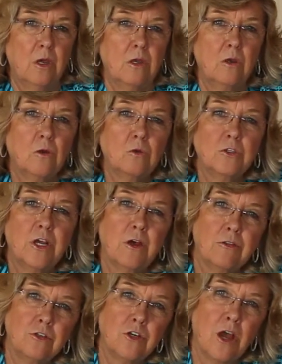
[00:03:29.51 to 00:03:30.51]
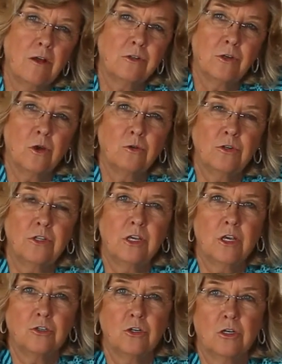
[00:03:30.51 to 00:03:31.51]
You don't tell the child to go to the
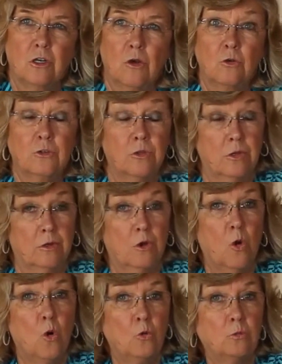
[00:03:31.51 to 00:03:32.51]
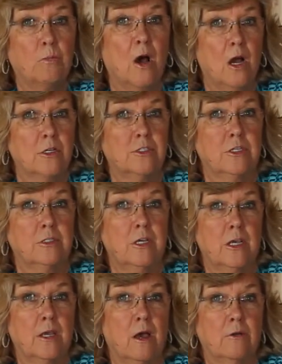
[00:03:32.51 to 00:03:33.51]
kitchen and go to the cold box and
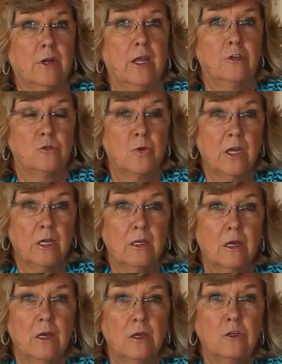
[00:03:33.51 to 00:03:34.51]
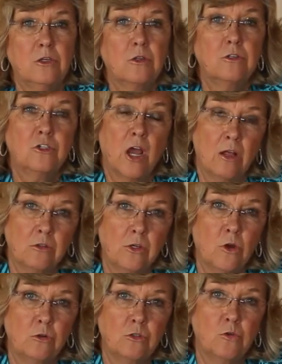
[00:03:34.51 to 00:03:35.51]
take out a drink. You tell the child to
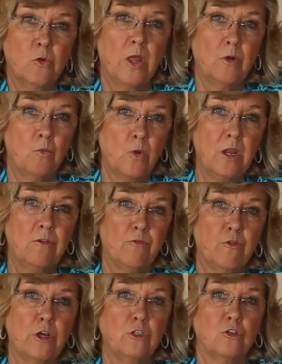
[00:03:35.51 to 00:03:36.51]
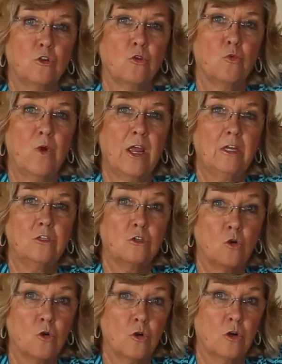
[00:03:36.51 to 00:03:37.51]
go to a
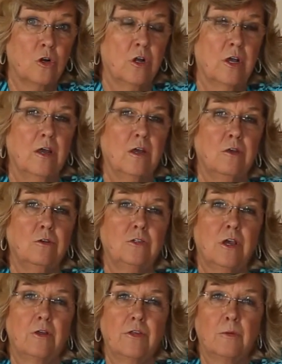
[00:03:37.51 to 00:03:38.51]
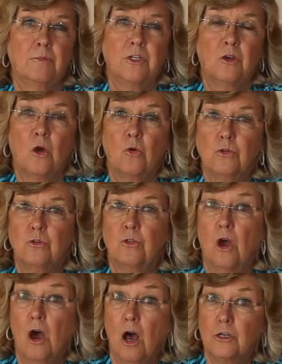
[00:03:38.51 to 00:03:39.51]
refrigerator. You tell them to go to
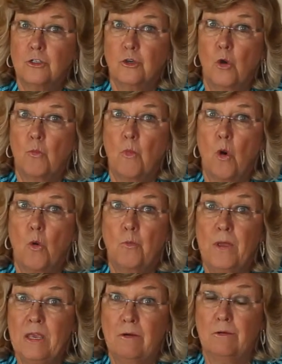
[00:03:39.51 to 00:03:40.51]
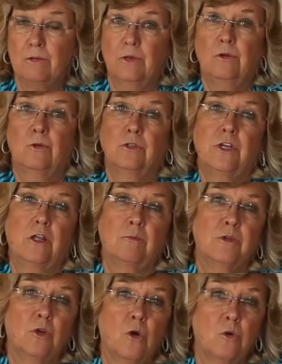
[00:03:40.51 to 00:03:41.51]
the automobile. You don't tell
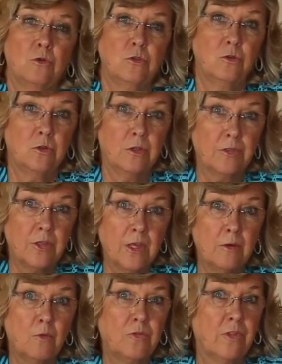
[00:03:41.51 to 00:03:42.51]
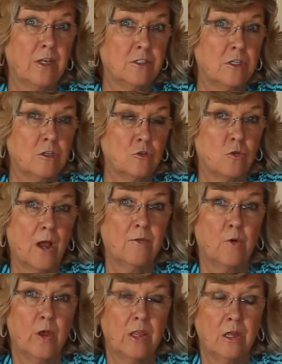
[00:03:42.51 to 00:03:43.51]
them to go to the thing that's in the
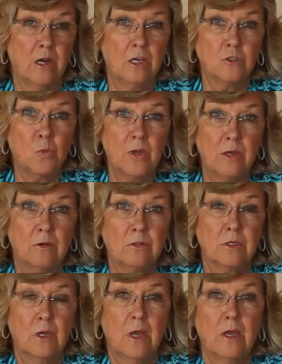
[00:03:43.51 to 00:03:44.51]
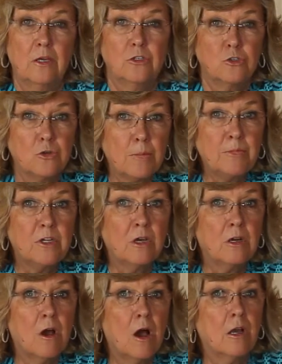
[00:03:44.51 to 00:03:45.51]
driveway that has wheels.
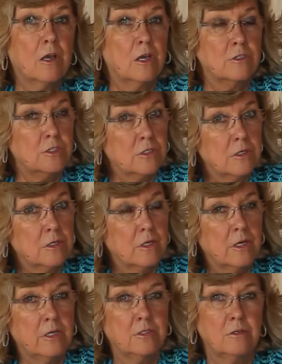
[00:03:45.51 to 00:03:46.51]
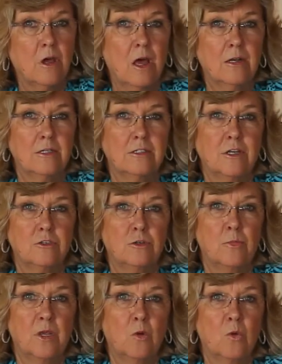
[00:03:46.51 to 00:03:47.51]
Streptococcus is not such
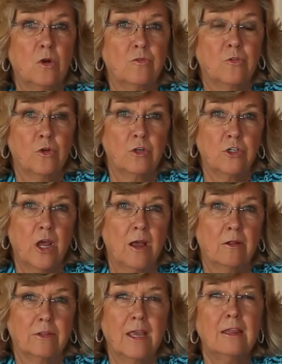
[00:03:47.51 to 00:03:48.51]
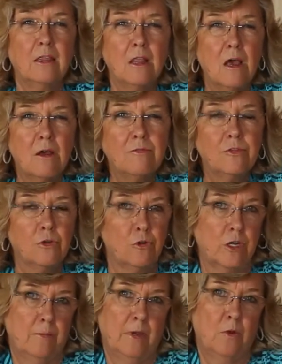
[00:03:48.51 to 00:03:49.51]
a big word for a child. They love
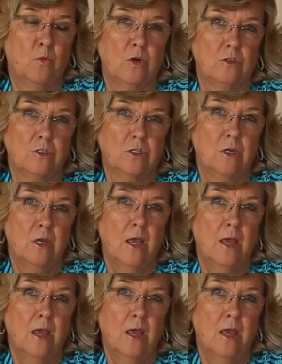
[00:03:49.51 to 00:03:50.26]
learning big words.